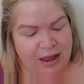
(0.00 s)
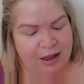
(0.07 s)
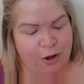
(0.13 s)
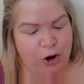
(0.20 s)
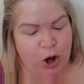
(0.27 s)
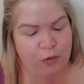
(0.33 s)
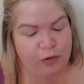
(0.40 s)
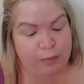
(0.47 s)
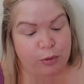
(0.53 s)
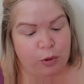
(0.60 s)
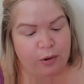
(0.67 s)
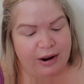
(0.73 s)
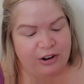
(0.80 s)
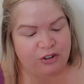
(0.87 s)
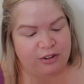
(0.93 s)
an
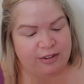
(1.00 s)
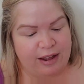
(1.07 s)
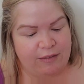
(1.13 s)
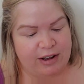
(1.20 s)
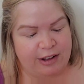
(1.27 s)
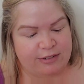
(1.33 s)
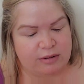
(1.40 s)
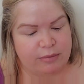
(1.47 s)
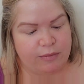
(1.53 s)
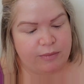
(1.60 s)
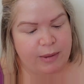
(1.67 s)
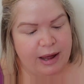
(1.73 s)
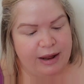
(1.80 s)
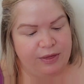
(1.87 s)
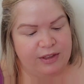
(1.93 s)
overpour, I should say, custom of
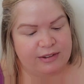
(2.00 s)
mine.